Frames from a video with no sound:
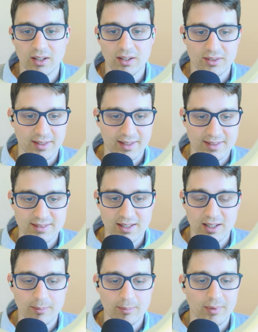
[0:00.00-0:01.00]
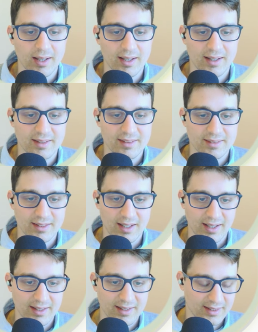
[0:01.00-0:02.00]
the next time, and
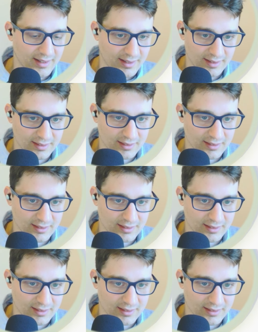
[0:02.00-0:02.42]
I can